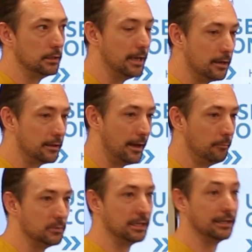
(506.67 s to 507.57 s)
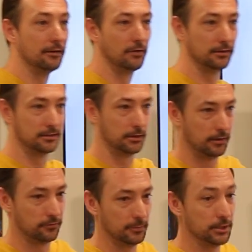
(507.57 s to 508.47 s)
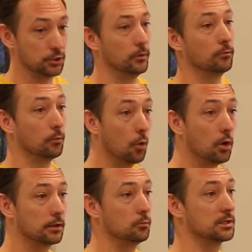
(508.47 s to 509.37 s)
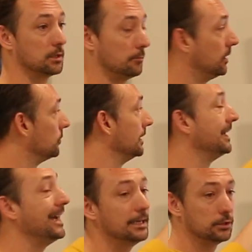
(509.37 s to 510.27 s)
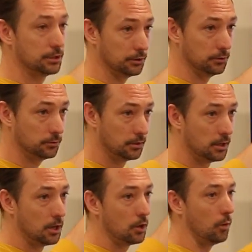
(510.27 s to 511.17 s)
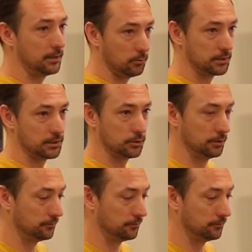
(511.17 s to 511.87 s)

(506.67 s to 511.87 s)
get them to give us their information. We reward them with something related to what they were searching